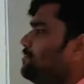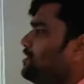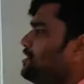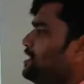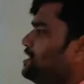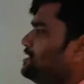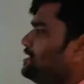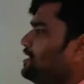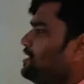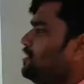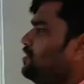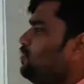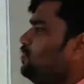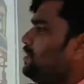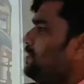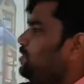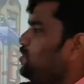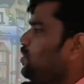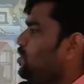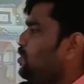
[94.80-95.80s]
Brothers in the
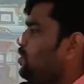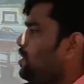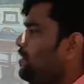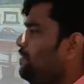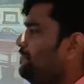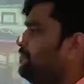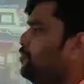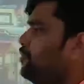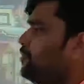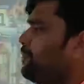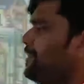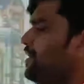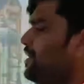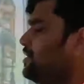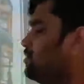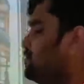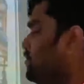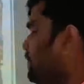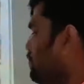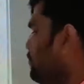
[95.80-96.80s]
window, a few
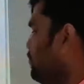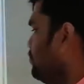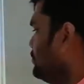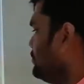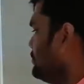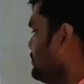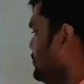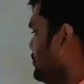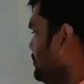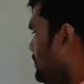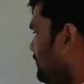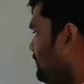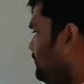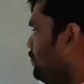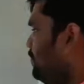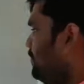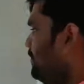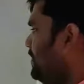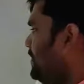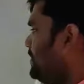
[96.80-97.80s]
pairs of
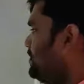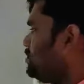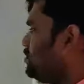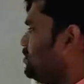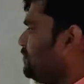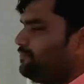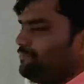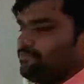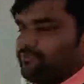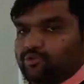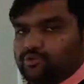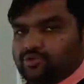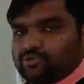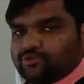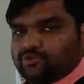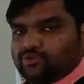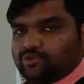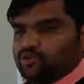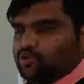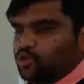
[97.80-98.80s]
boots
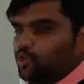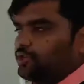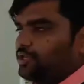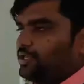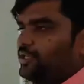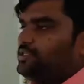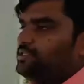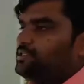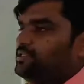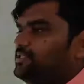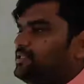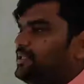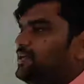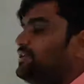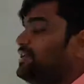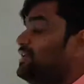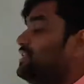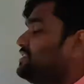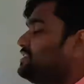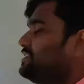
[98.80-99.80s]
to showcase
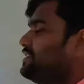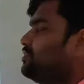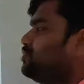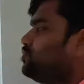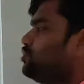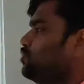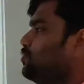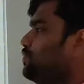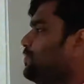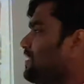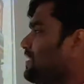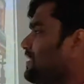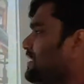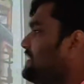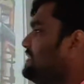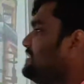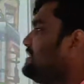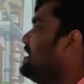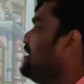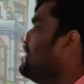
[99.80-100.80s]
that it's a
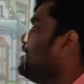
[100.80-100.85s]
shoemaker's